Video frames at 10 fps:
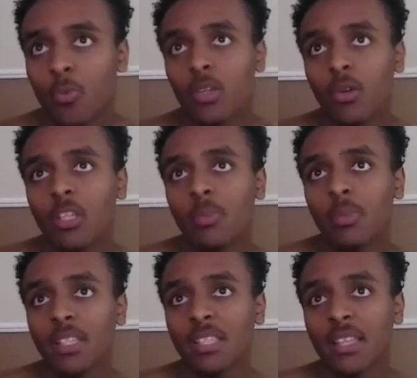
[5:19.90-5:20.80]
the only
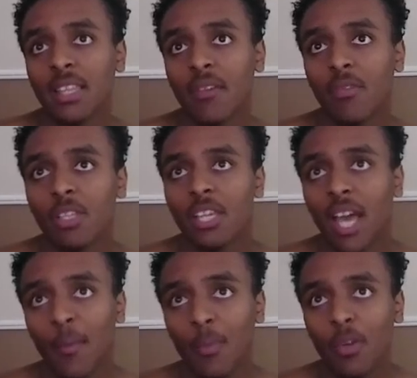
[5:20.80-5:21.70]
place that really
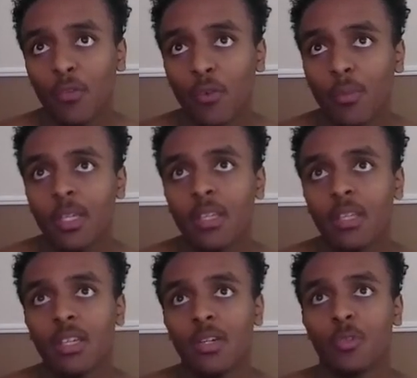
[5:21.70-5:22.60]
happened for me
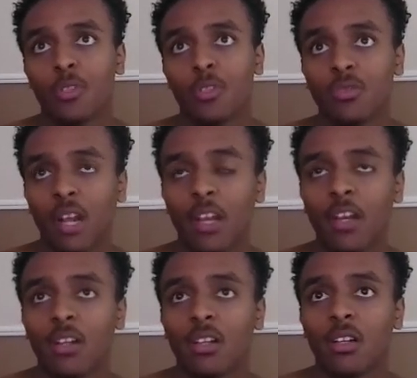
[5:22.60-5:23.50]
was right
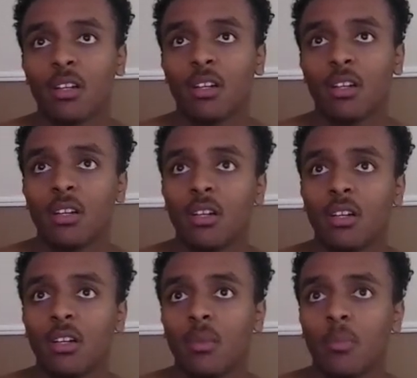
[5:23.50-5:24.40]
here.
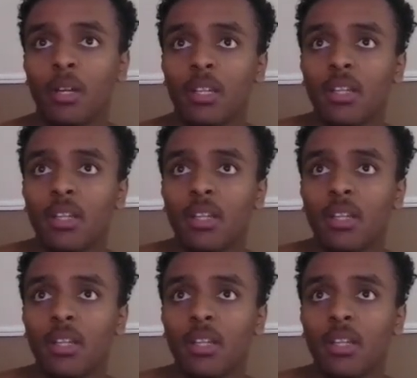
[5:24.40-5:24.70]
But